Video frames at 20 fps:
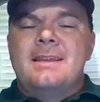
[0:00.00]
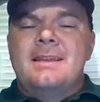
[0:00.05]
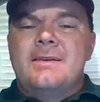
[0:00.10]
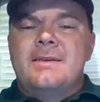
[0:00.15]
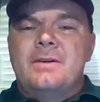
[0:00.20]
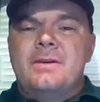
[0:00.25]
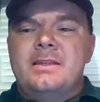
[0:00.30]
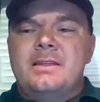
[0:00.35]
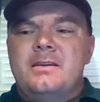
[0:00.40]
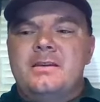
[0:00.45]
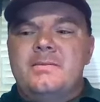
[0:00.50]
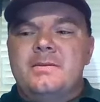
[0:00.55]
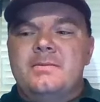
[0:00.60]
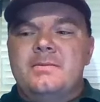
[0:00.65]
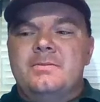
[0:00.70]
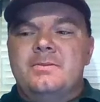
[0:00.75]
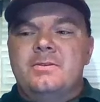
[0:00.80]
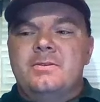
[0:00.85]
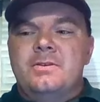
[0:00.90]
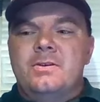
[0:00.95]
that way they could be
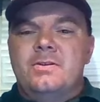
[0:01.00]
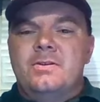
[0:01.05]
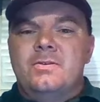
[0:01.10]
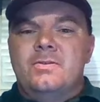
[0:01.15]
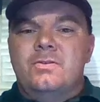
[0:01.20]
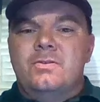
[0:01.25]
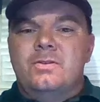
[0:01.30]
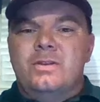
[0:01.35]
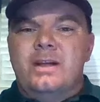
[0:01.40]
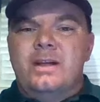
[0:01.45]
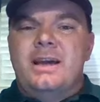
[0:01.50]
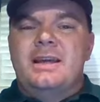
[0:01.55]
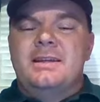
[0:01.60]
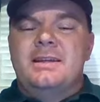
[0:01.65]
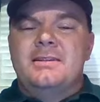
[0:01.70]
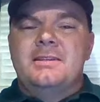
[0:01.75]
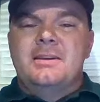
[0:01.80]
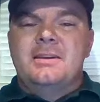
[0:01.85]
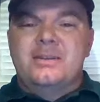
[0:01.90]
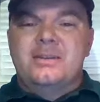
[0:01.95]
able to know,
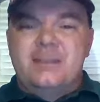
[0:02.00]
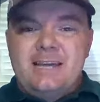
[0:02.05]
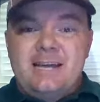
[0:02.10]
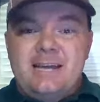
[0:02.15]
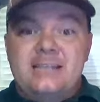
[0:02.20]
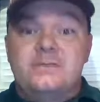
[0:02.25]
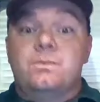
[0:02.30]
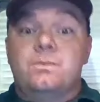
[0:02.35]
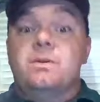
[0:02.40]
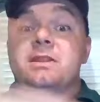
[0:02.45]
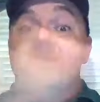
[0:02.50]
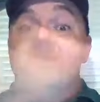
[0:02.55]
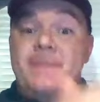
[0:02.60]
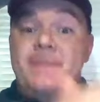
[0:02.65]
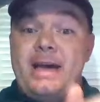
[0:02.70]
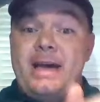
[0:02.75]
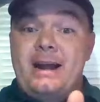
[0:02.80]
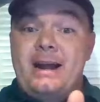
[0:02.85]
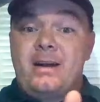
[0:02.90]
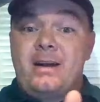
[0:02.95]
like, tell the guests when to
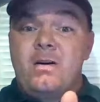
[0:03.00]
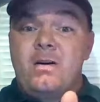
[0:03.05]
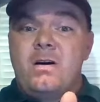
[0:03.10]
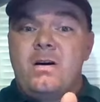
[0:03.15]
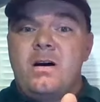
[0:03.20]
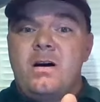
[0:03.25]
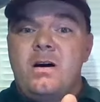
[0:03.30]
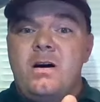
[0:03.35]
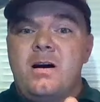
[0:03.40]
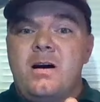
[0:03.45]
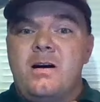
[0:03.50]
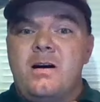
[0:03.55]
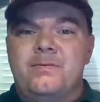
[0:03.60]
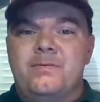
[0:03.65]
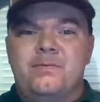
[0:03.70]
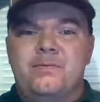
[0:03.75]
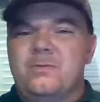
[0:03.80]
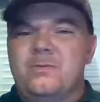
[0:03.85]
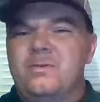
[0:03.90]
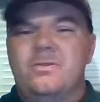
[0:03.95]
back
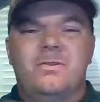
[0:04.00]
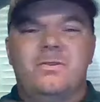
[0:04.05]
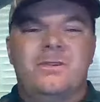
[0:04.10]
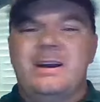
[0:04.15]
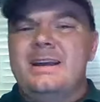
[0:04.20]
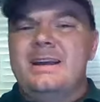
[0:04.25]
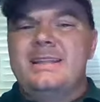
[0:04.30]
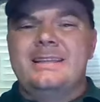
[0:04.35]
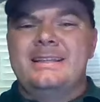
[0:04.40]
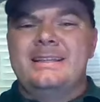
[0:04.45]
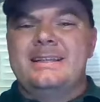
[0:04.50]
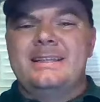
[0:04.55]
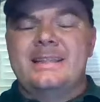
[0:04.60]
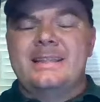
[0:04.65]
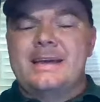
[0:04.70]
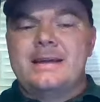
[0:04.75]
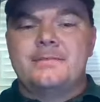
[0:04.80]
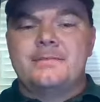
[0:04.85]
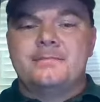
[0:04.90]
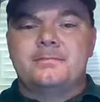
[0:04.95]
off or anything
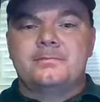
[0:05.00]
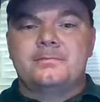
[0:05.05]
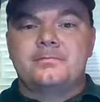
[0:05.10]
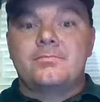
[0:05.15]
like that.